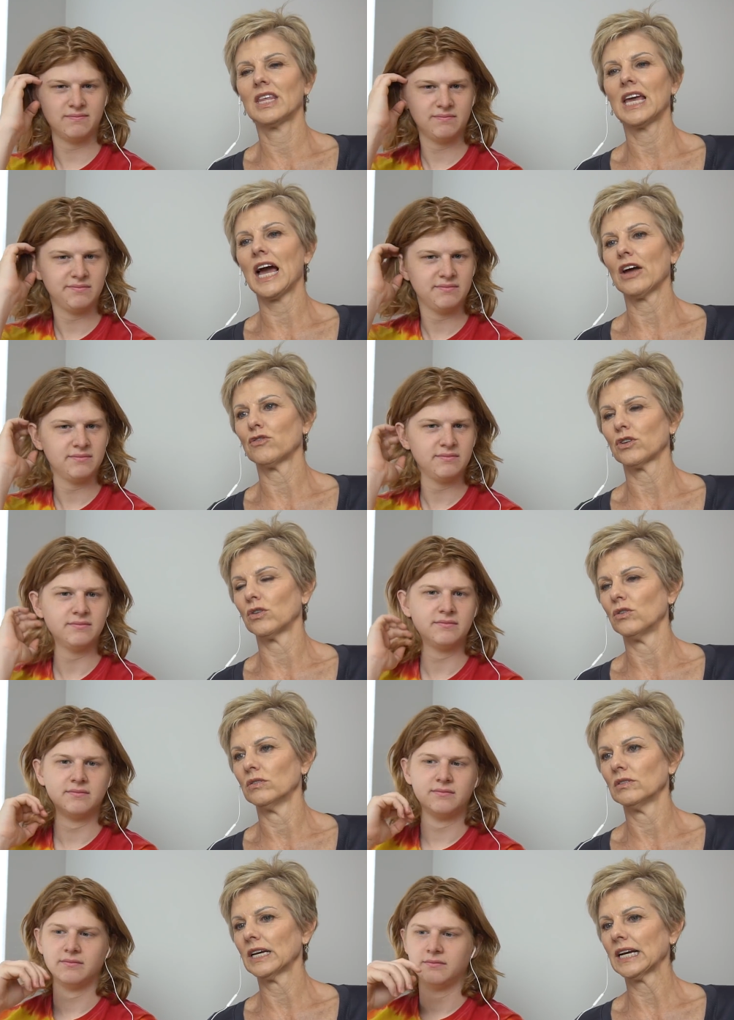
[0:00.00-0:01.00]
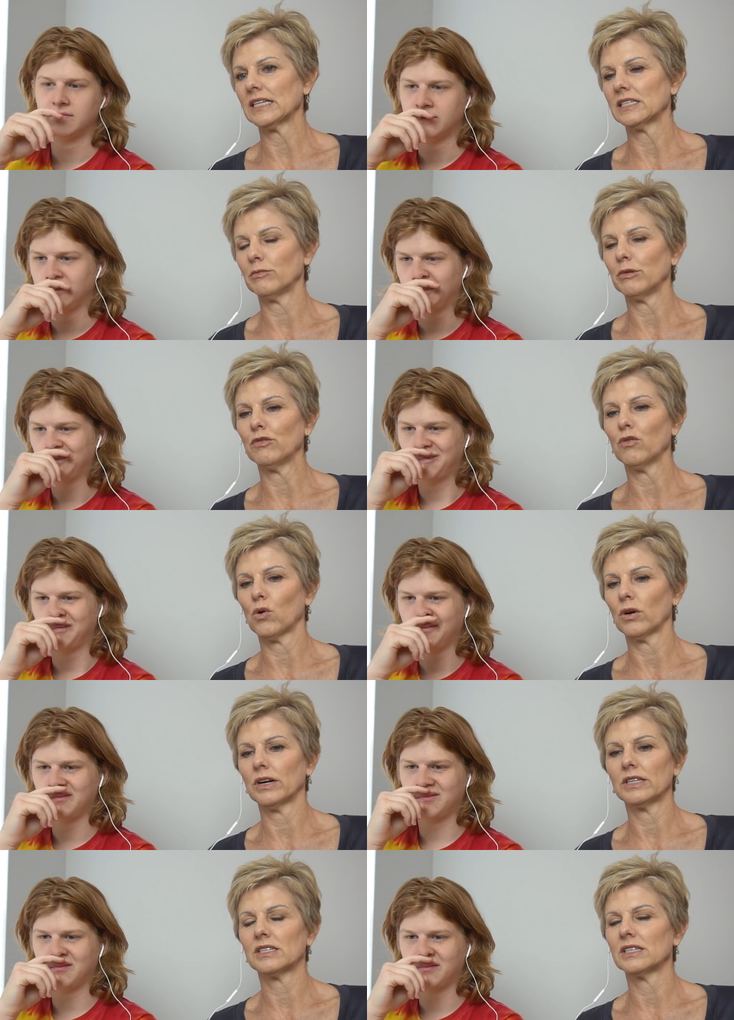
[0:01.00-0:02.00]
Speaker 1: Theatrical, like I said
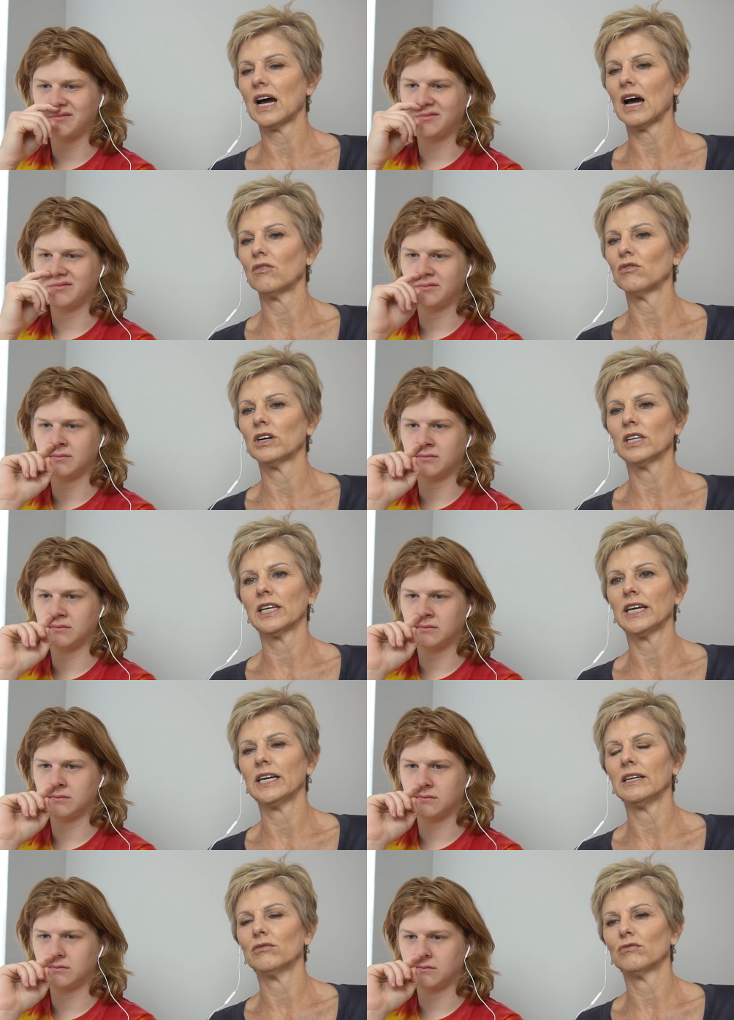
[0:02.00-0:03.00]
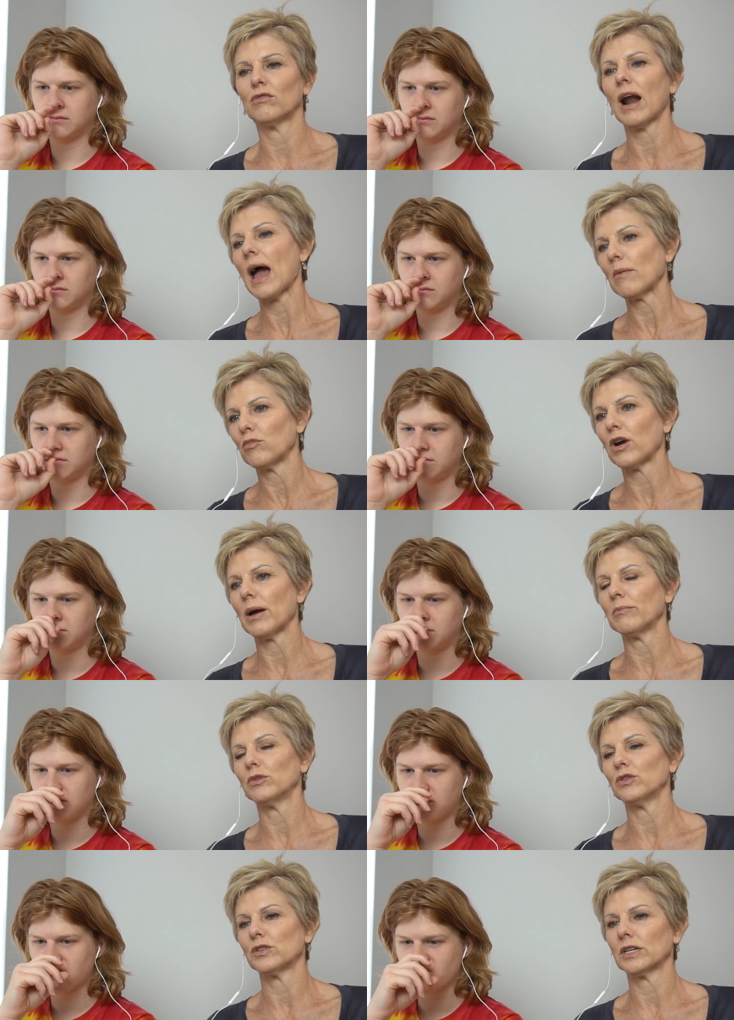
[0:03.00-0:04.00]
before, it's not really rap
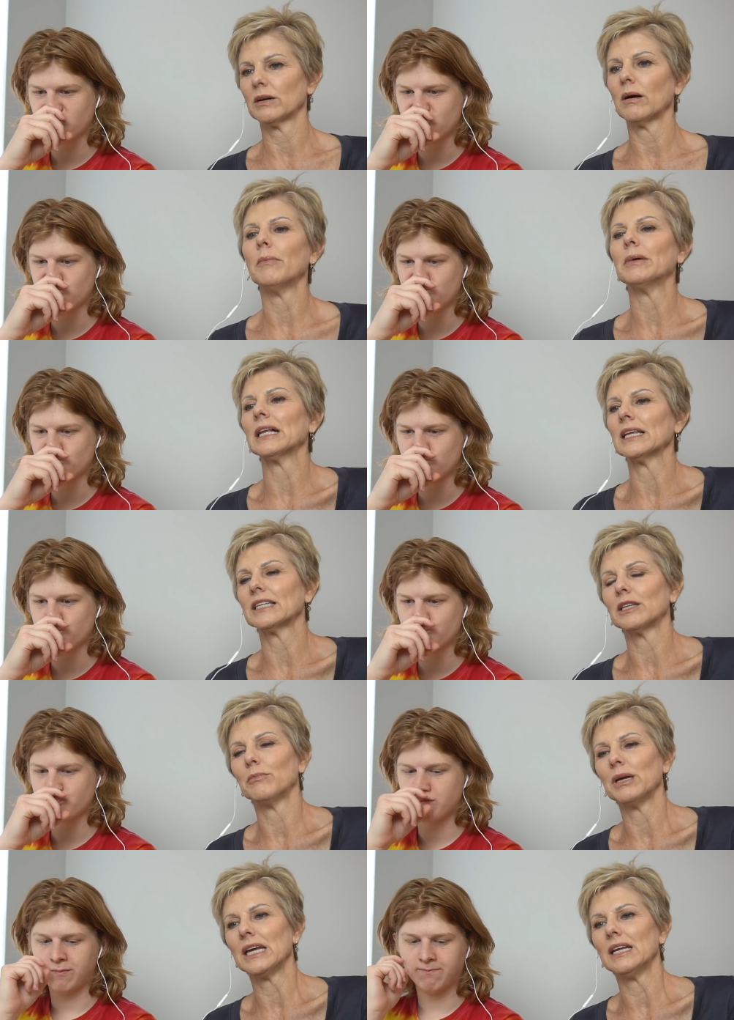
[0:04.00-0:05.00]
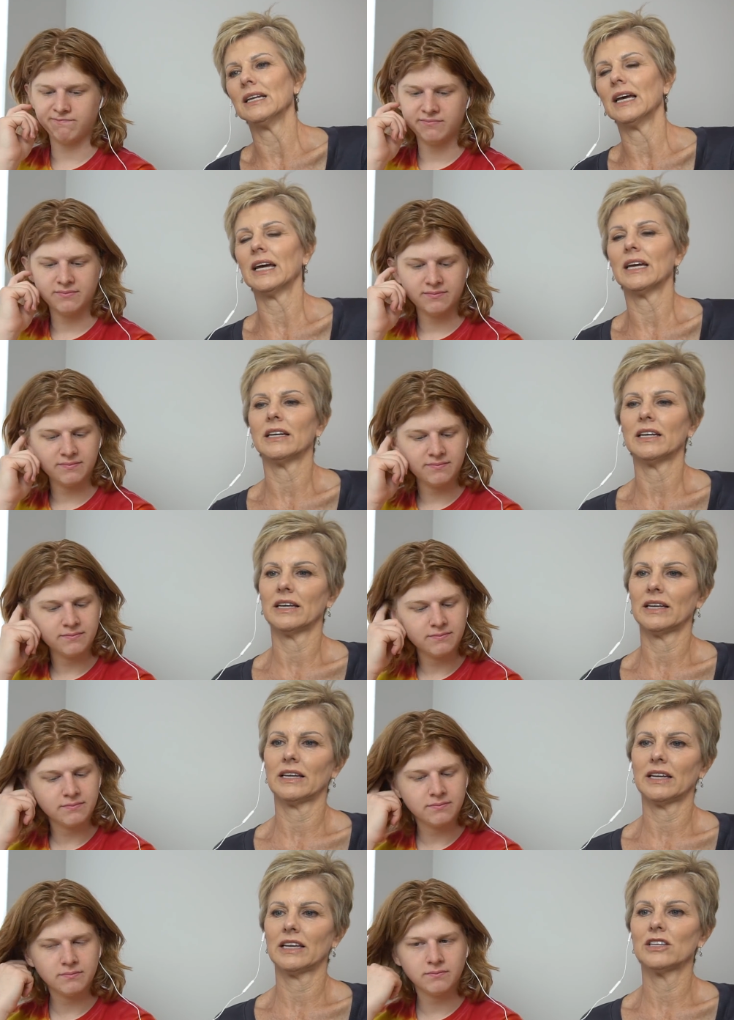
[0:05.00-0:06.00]
music. I mean, I like the beat and
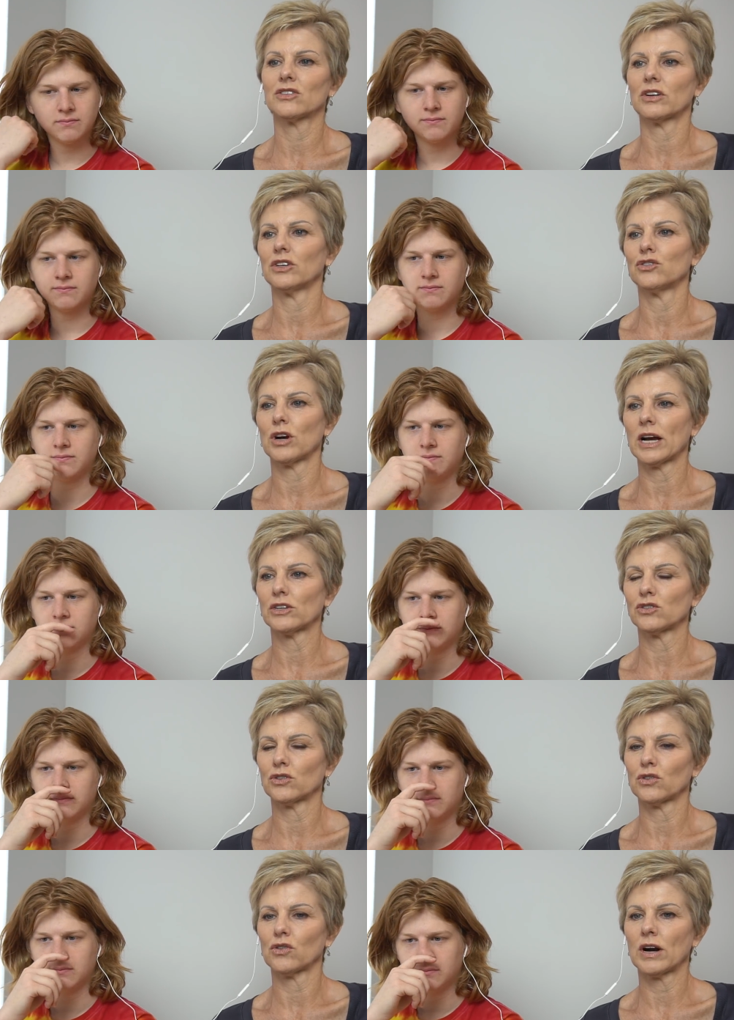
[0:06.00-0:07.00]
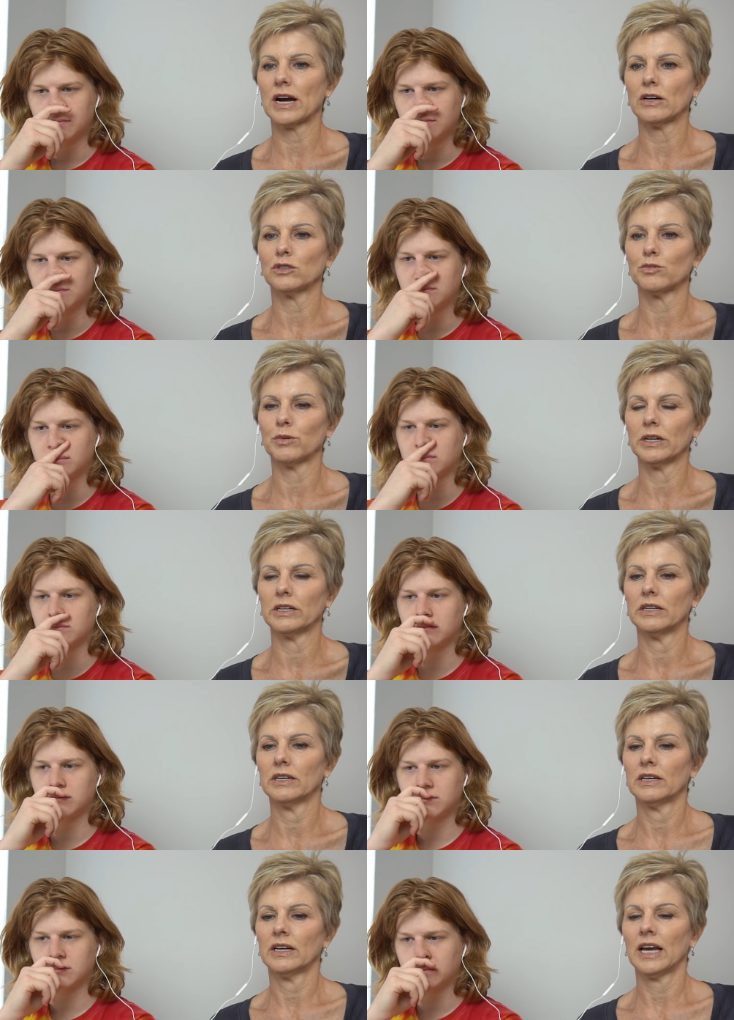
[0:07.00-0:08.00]
he's gonna attract certain crowds, but
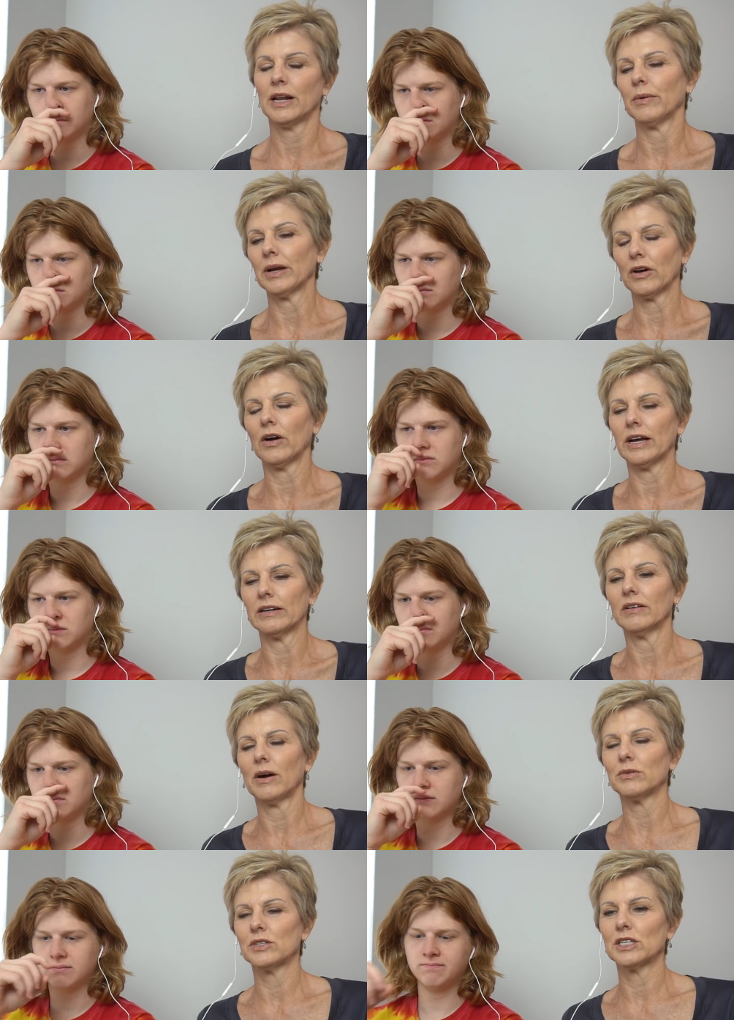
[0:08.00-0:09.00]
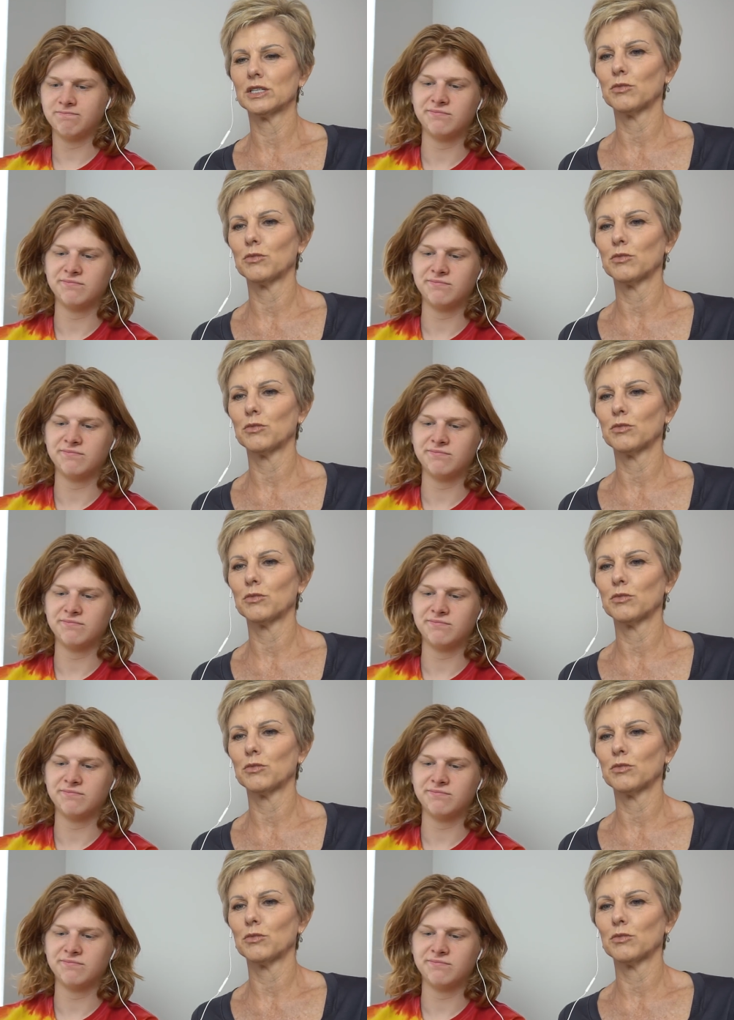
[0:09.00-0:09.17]
anyway, go ahead. I want to see